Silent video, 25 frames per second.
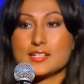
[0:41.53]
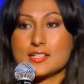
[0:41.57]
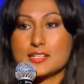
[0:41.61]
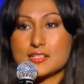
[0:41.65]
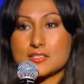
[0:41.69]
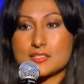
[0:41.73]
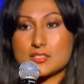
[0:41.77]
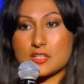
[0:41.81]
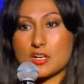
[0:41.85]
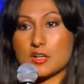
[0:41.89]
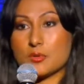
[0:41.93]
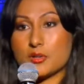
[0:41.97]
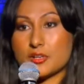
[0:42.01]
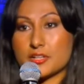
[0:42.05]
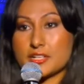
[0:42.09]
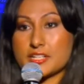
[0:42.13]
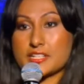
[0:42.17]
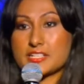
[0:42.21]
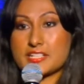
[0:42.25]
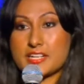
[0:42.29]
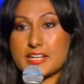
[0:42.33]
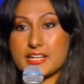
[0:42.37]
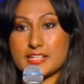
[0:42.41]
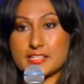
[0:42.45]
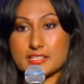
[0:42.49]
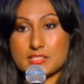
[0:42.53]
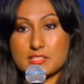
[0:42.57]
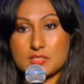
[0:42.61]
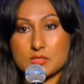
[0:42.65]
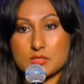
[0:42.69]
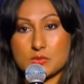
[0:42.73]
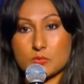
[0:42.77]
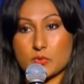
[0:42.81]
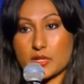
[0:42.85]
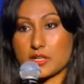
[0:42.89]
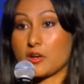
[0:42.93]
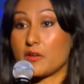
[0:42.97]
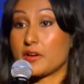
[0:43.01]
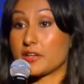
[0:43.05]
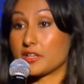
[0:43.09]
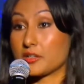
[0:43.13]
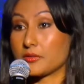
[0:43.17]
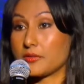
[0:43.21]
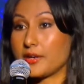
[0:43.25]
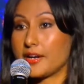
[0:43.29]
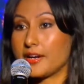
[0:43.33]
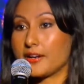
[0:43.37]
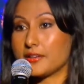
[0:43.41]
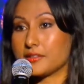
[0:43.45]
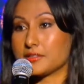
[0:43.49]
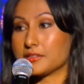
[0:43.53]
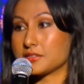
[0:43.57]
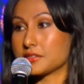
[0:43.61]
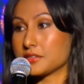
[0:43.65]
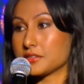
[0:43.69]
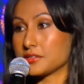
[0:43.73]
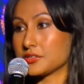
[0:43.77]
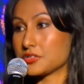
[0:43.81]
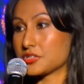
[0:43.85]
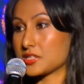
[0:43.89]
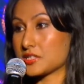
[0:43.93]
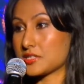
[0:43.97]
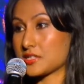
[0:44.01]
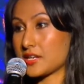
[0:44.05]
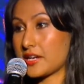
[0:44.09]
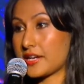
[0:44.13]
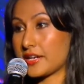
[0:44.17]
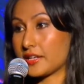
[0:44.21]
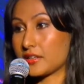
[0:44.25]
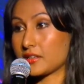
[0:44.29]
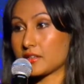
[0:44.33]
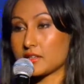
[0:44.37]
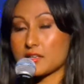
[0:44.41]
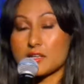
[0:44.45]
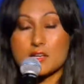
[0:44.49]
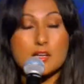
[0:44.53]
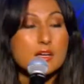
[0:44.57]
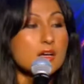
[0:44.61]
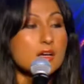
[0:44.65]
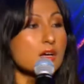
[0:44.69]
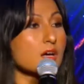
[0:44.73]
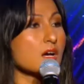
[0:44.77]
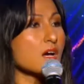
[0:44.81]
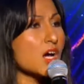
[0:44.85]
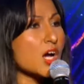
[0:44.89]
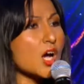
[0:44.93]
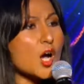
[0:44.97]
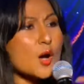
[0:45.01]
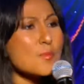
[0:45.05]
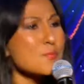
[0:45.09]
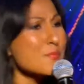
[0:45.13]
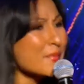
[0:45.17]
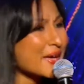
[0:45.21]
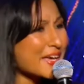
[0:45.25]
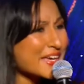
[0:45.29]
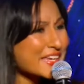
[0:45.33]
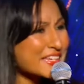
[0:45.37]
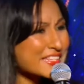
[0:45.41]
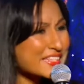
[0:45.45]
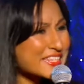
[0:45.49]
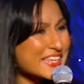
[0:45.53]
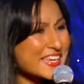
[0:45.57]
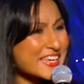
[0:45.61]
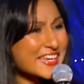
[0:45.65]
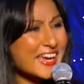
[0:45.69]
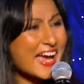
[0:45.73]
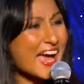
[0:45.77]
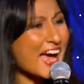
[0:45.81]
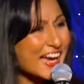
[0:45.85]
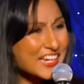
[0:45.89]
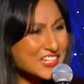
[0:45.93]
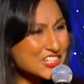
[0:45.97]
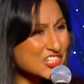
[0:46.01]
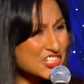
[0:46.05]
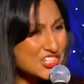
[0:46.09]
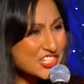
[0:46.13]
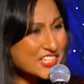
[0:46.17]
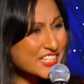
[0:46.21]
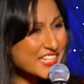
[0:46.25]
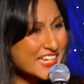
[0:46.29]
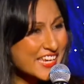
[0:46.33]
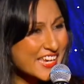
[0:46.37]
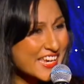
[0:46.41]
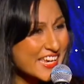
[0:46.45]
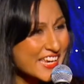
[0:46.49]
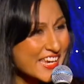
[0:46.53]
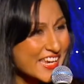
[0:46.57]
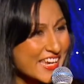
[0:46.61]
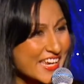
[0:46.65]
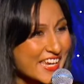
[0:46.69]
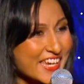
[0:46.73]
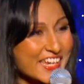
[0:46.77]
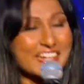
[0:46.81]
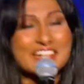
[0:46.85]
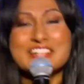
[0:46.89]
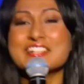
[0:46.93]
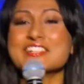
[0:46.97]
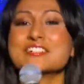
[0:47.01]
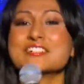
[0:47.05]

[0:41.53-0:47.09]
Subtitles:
So I'm already tense, we're going around and she's like, amazing Ashley,